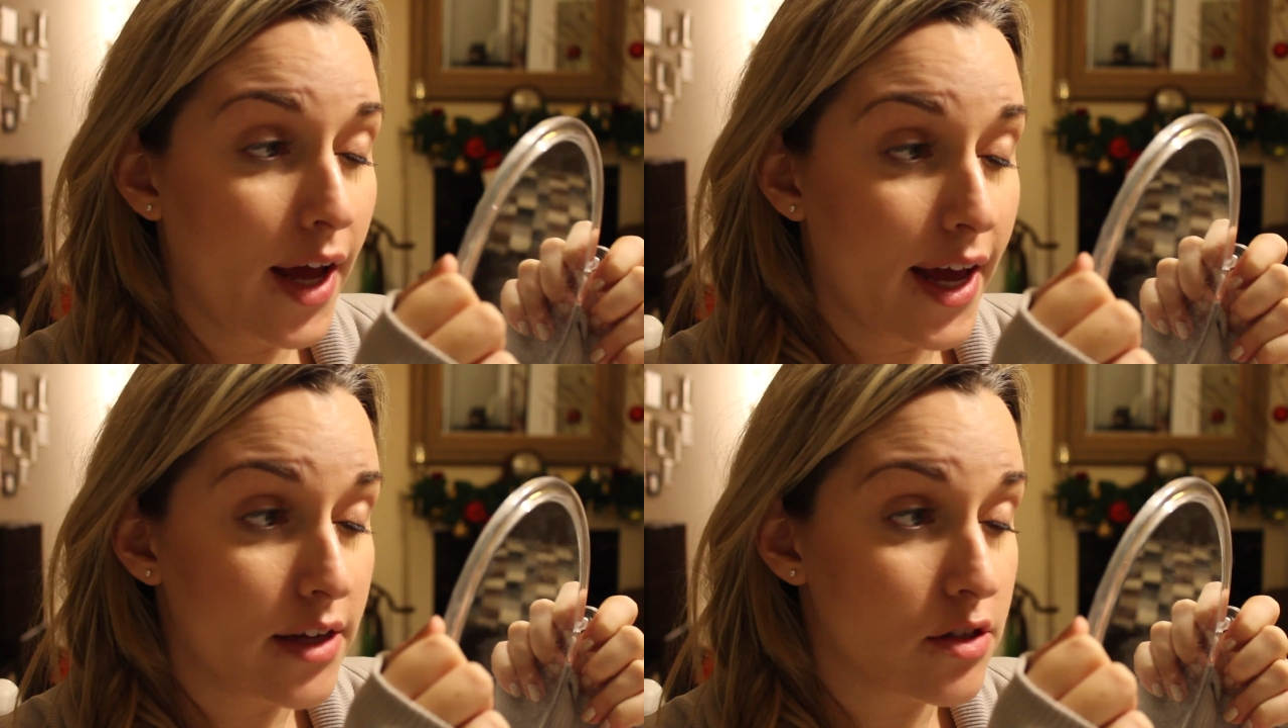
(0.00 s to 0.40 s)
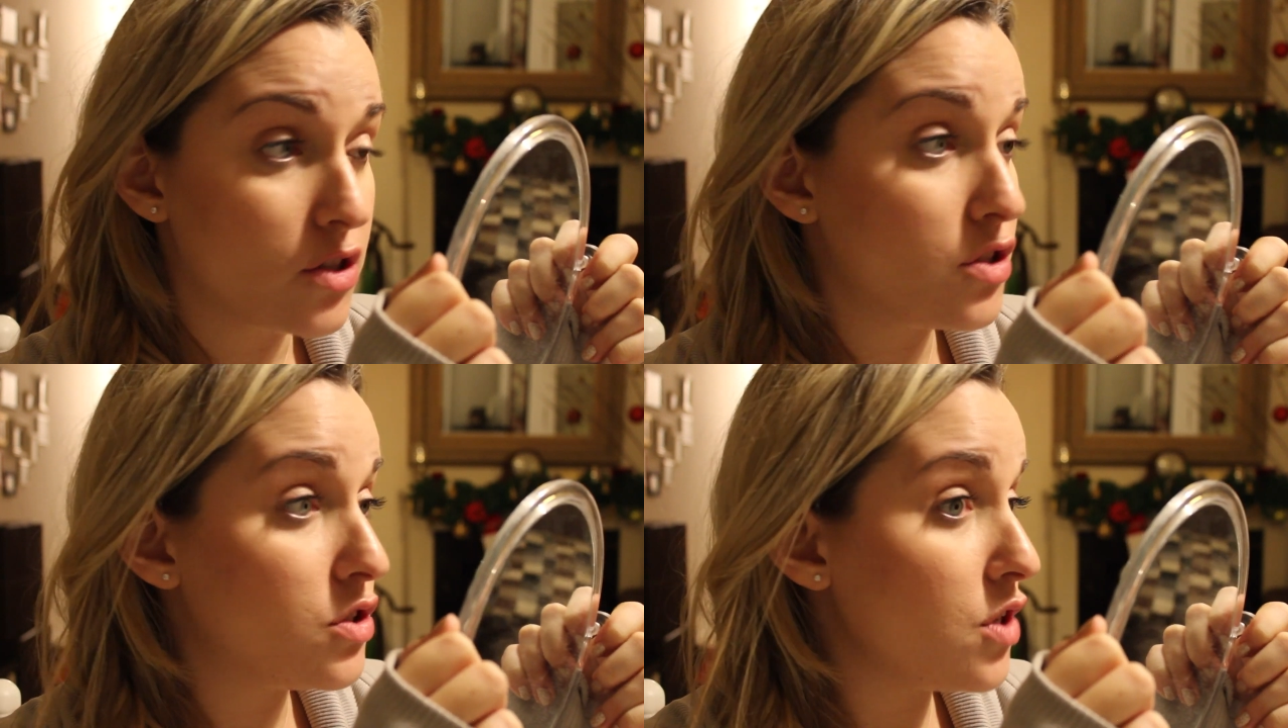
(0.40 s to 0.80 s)
Okay,
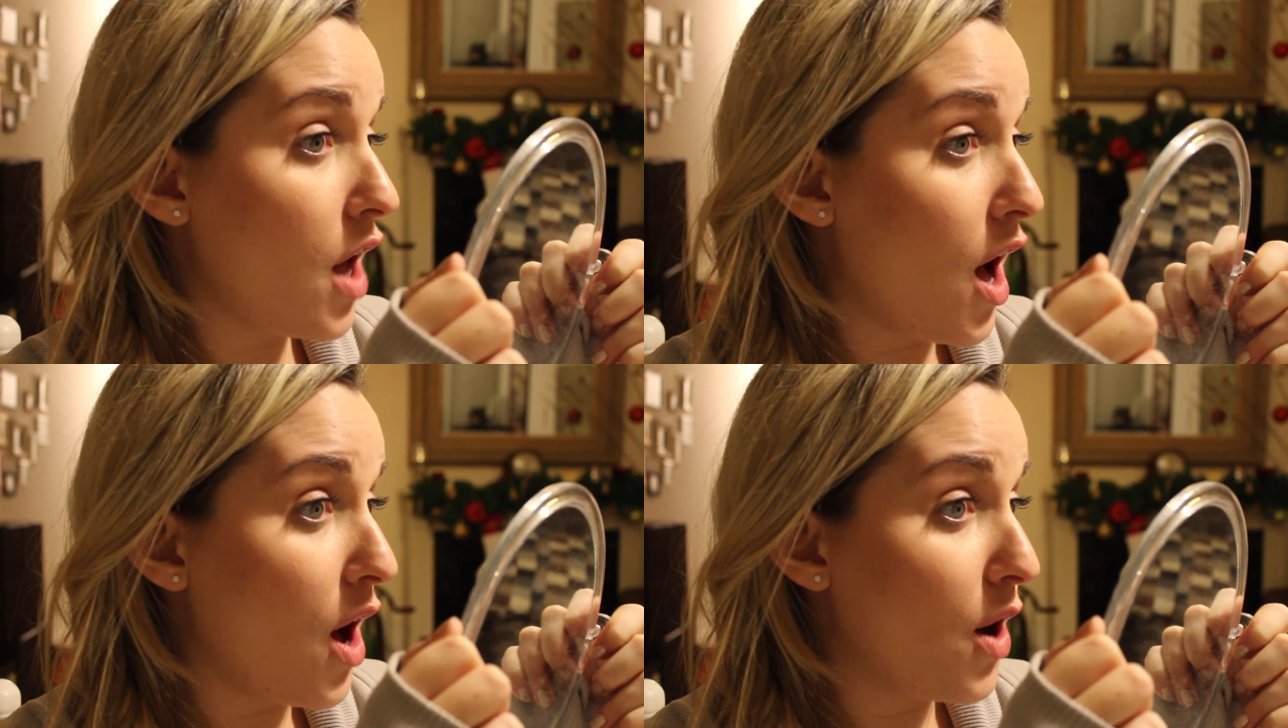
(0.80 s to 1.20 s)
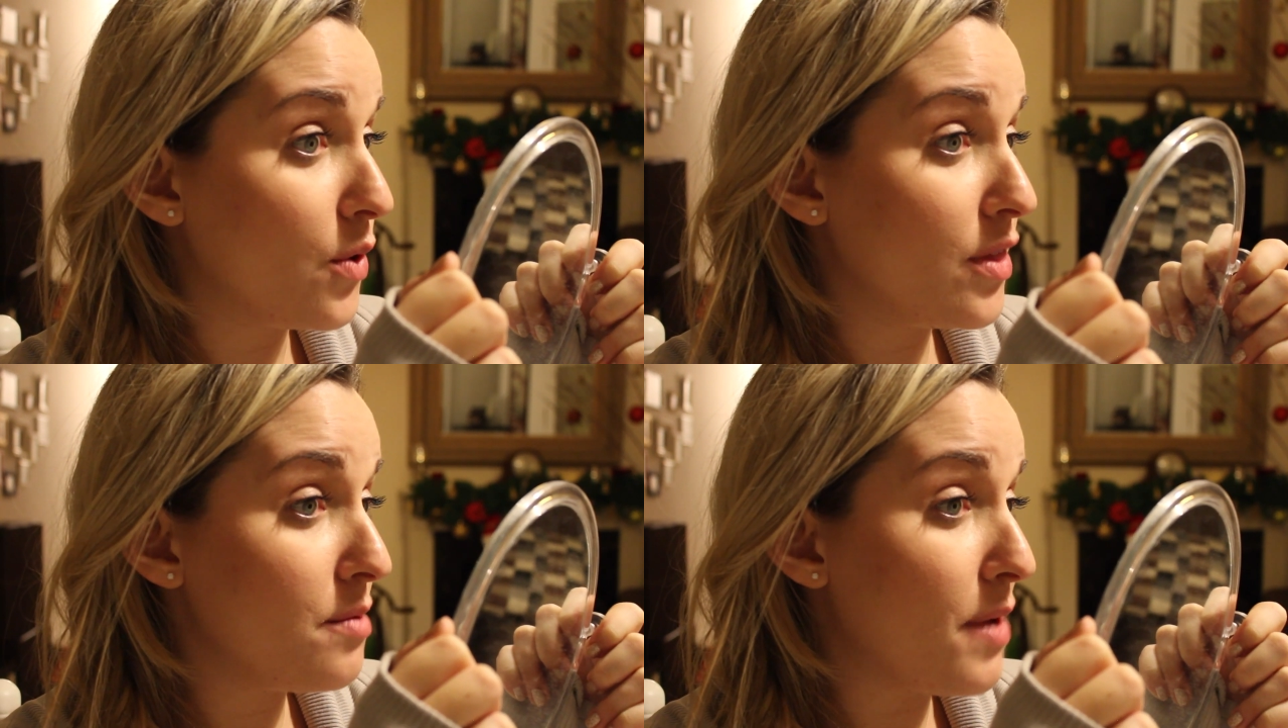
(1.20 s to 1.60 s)

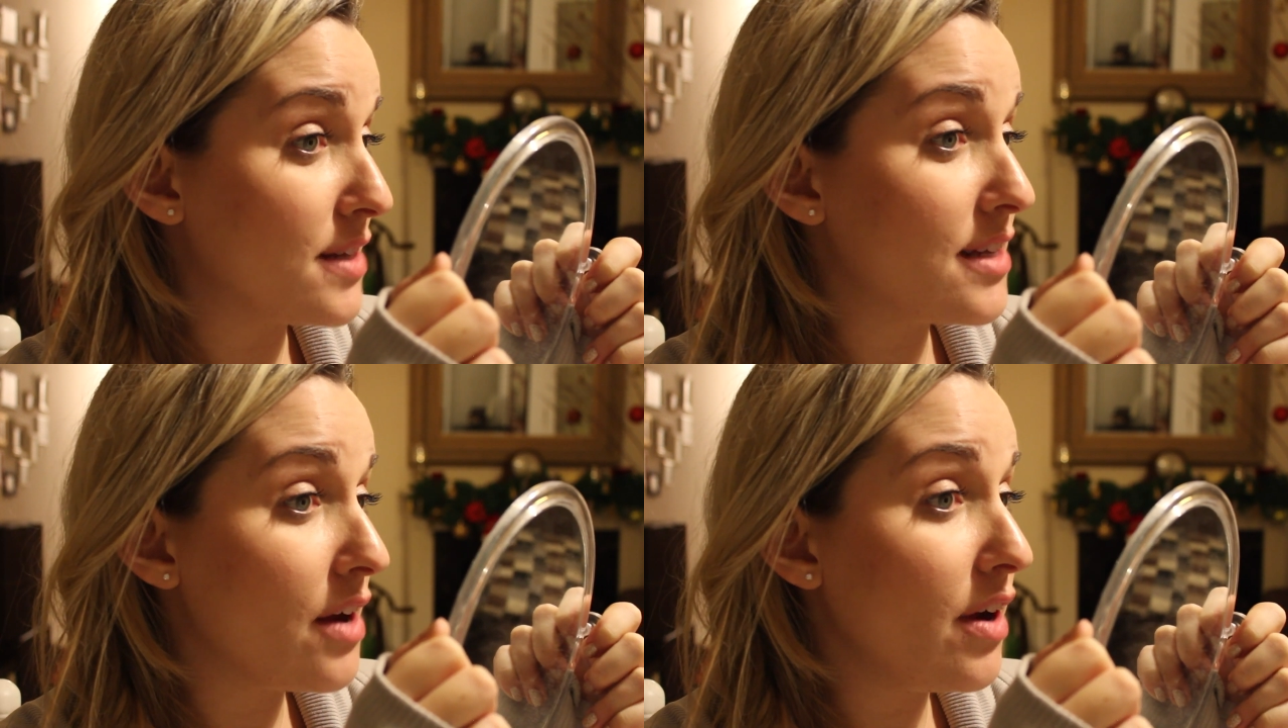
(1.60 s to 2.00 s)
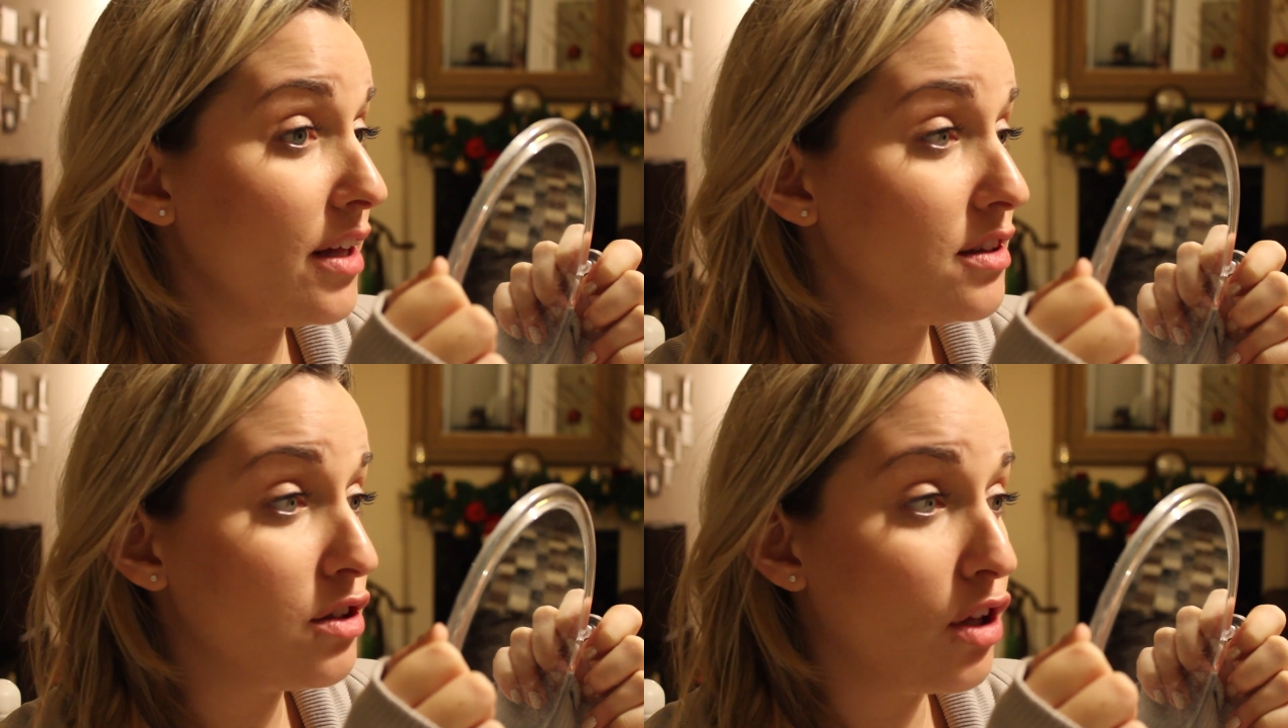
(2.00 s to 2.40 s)
so the mascara